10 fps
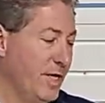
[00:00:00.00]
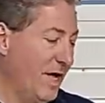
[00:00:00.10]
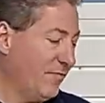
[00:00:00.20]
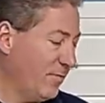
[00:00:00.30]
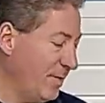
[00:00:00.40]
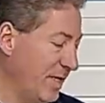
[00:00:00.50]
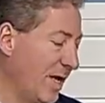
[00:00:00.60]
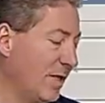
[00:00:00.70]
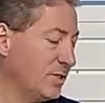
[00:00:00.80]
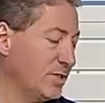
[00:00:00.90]
you have to be
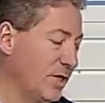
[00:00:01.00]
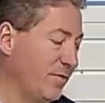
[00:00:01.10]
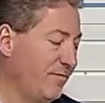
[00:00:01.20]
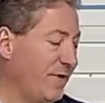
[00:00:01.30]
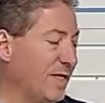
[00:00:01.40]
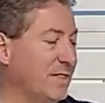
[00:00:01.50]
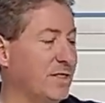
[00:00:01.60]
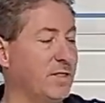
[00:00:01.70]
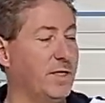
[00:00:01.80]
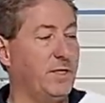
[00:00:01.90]
cognizant of the fact
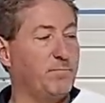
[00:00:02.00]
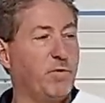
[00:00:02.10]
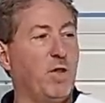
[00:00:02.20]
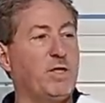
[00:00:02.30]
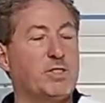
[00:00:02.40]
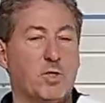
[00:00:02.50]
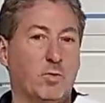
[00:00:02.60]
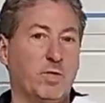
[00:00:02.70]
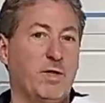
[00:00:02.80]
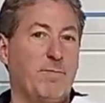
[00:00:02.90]
that the plug is
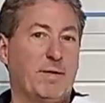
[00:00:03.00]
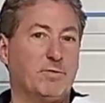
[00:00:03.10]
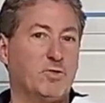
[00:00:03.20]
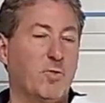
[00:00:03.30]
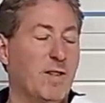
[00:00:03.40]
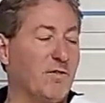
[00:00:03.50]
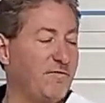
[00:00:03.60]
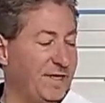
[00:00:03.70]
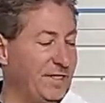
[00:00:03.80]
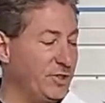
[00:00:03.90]
only about
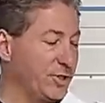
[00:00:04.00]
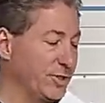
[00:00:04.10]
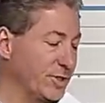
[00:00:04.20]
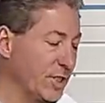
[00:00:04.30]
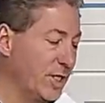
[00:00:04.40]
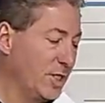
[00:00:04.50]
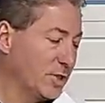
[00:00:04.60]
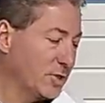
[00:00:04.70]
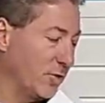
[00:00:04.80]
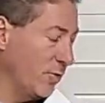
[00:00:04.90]
12 inches.
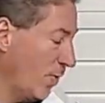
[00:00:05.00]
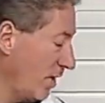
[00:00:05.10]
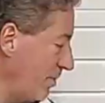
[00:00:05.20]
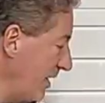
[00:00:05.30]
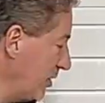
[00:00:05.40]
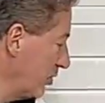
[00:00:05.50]
So you want to make